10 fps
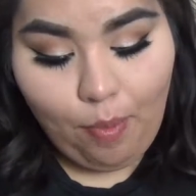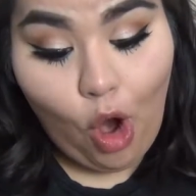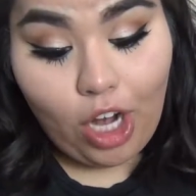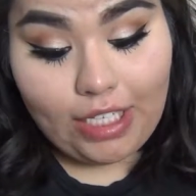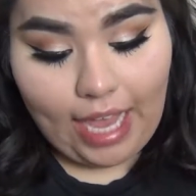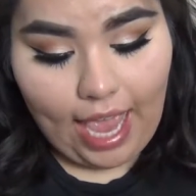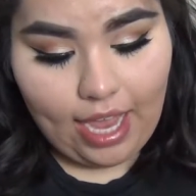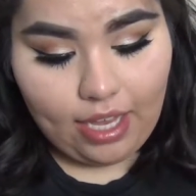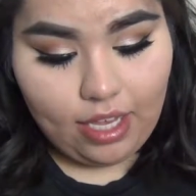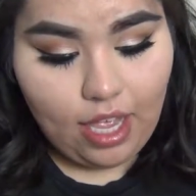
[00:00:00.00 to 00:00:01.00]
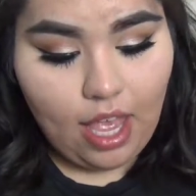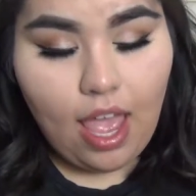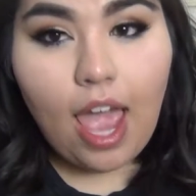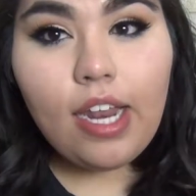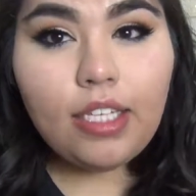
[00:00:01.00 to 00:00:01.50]
Party.
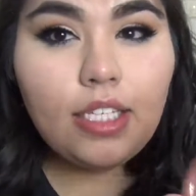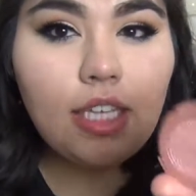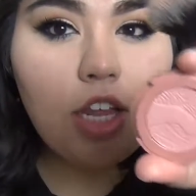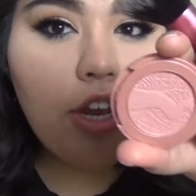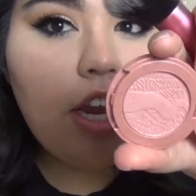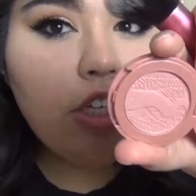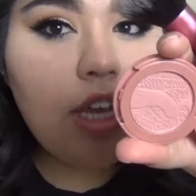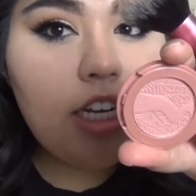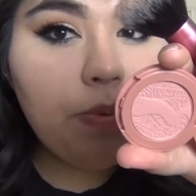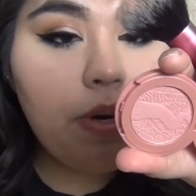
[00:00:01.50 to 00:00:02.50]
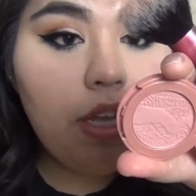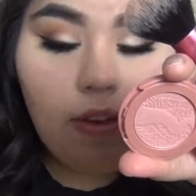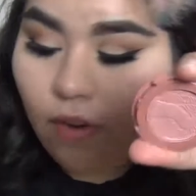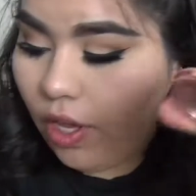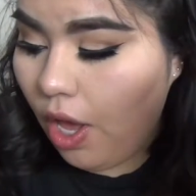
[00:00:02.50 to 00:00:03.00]
And it's this color here, so I just wanted to
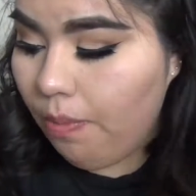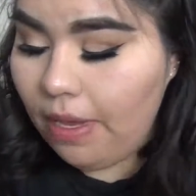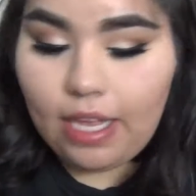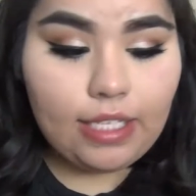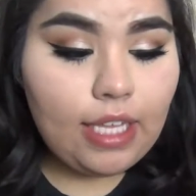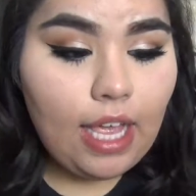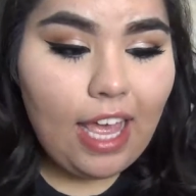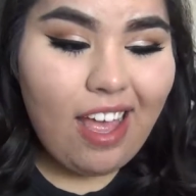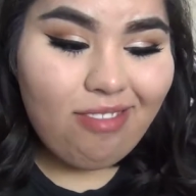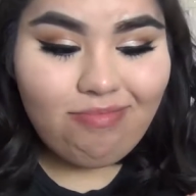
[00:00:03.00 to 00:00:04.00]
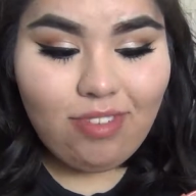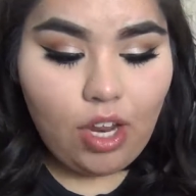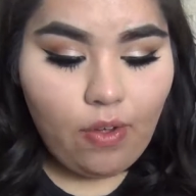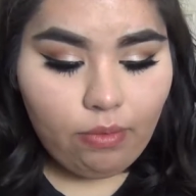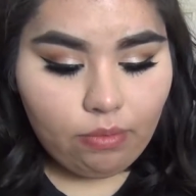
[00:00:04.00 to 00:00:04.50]
give it a go because,
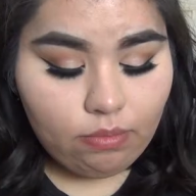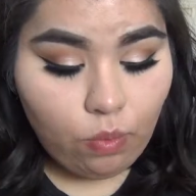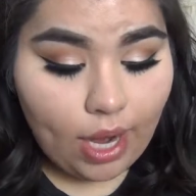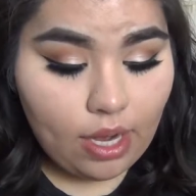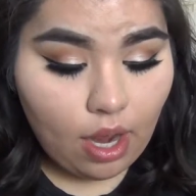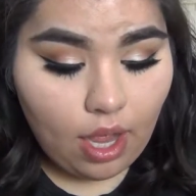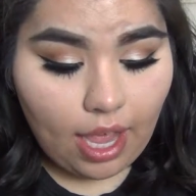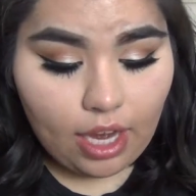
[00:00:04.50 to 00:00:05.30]
you know, why not?